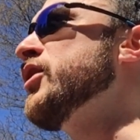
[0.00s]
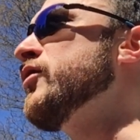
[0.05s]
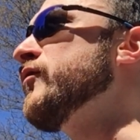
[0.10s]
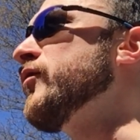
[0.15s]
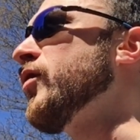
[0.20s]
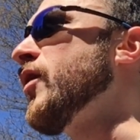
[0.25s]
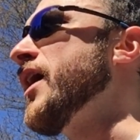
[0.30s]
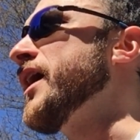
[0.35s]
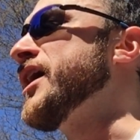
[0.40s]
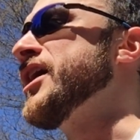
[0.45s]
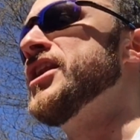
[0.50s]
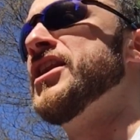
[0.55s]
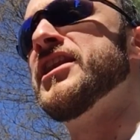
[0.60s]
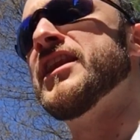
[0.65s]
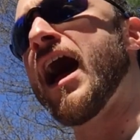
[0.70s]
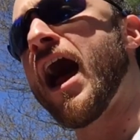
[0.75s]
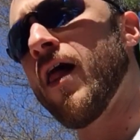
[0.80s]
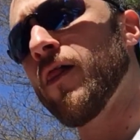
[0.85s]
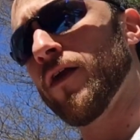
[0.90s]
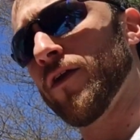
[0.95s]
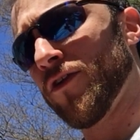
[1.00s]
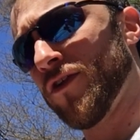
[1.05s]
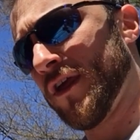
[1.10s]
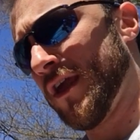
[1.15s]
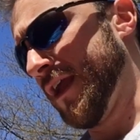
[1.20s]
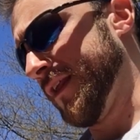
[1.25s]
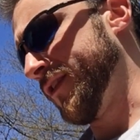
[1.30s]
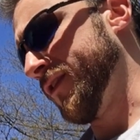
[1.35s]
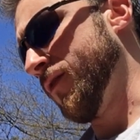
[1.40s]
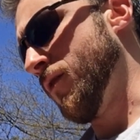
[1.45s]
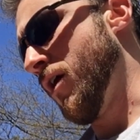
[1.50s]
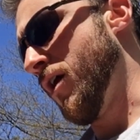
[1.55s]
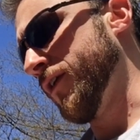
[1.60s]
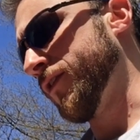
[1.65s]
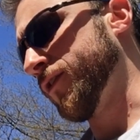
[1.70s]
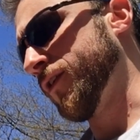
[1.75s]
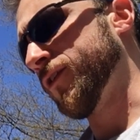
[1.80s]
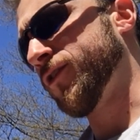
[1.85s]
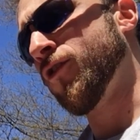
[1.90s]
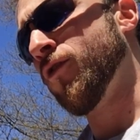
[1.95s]
of like knowledge gets
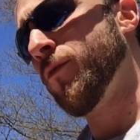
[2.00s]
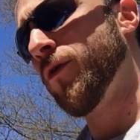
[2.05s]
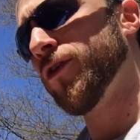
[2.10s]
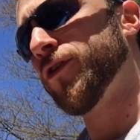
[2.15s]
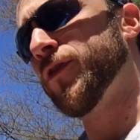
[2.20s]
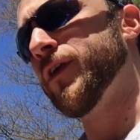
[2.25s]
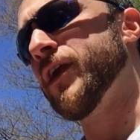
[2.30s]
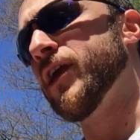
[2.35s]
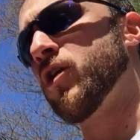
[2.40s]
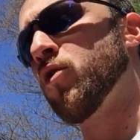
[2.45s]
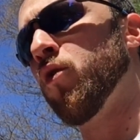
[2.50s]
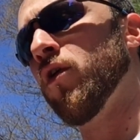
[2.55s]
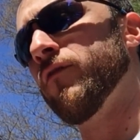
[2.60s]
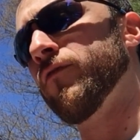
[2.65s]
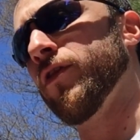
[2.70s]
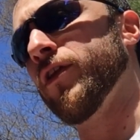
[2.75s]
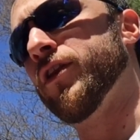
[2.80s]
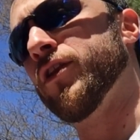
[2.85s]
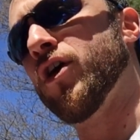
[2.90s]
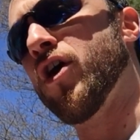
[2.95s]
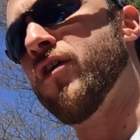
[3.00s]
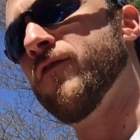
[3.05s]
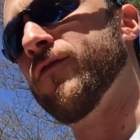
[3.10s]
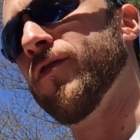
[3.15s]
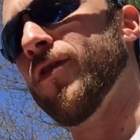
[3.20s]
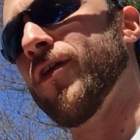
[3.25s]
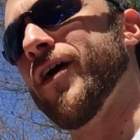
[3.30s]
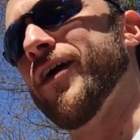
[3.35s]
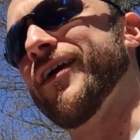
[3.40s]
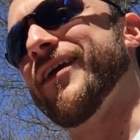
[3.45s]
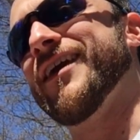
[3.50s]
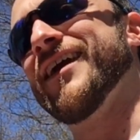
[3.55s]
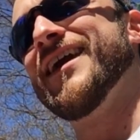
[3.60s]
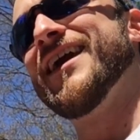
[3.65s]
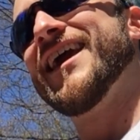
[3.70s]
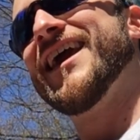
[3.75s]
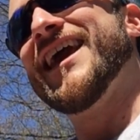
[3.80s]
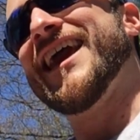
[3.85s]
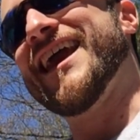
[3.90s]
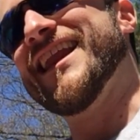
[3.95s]
lost. It's almost the equivalent of like
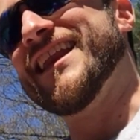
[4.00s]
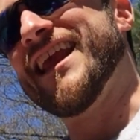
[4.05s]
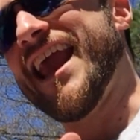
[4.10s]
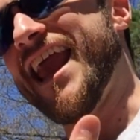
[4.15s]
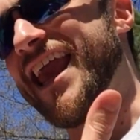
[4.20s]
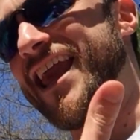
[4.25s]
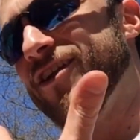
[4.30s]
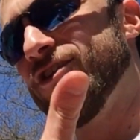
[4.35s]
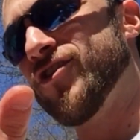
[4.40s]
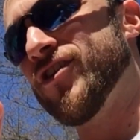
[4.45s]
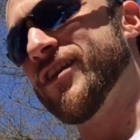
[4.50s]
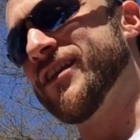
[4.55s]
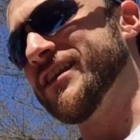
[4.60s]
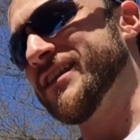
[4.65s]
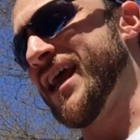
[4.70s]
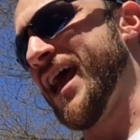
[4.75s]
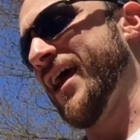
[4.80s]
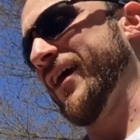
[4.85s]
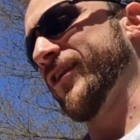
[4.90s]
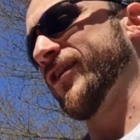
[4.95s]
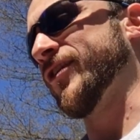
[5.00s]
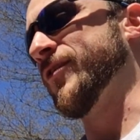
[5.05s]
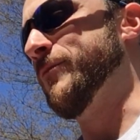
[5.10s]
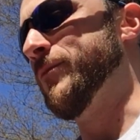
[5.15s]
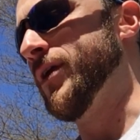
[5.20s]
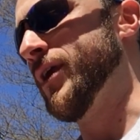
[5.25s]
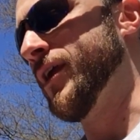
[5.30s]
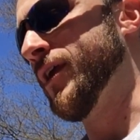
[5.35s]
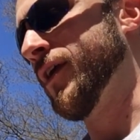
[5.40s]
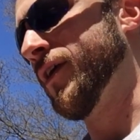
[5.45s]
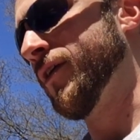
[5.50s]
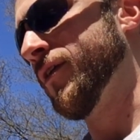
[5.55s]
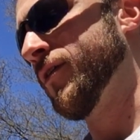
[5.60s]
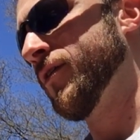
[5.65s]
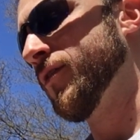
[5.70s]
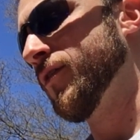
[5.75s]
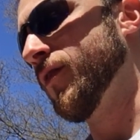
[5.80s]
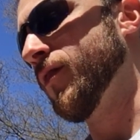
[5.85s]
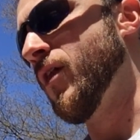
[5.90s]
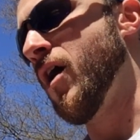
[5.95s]
an ancient text being
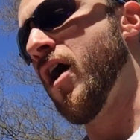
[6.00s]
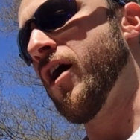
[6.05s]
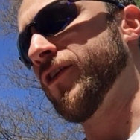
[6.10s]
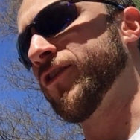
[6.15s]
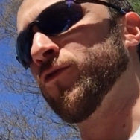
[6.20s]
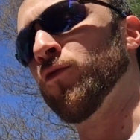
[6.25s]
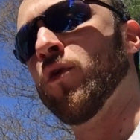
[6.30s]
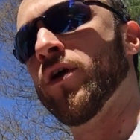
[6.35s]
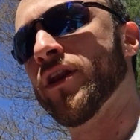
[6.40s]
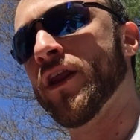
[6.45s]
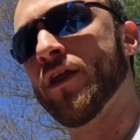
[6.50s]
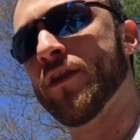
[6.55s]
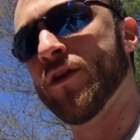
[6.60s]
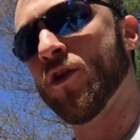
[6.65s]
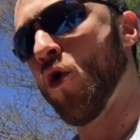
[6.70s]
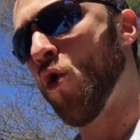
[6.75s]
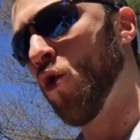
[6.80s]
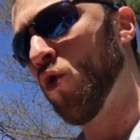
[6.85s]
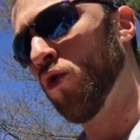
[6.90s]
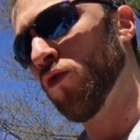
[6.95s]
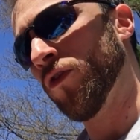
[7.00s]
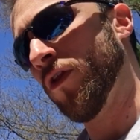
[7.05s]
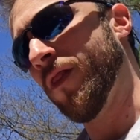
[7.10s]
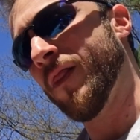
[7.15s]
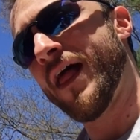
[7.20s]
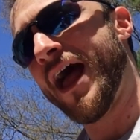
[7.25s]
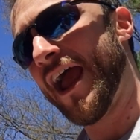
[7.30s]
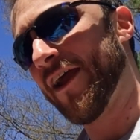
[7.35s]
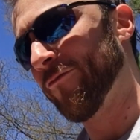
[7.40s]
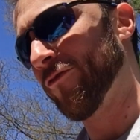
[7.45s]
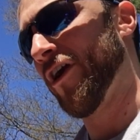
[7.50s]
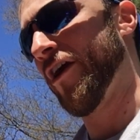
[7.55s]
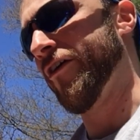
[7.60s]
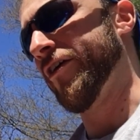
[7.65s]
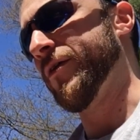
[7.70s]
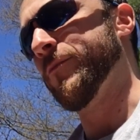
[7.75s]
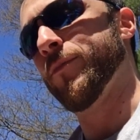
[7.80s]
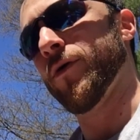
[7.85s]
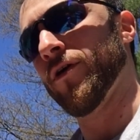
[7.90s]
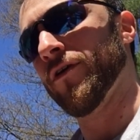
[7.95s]
lost when an old
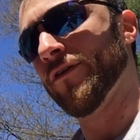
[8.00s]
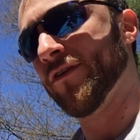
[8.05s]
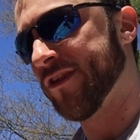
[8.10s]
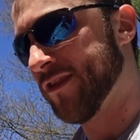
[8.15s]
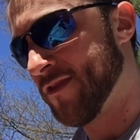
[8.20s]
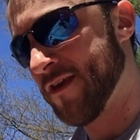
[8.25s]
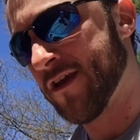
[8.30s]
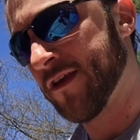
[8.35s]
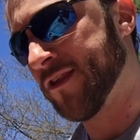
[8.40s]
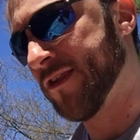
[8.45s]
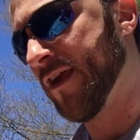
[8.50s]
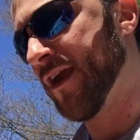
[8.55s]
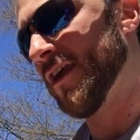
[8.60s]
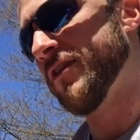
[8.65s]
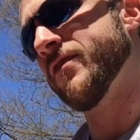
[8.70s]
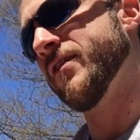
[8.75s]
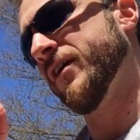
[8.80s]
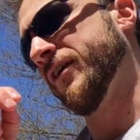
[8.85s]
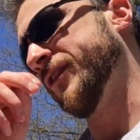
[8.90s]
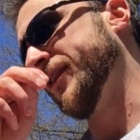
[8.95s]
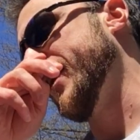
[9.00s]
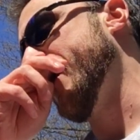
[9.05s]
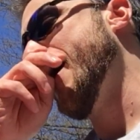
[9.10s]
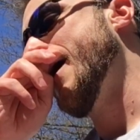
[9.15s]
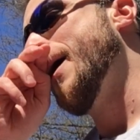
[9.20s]
library burns. Things like this.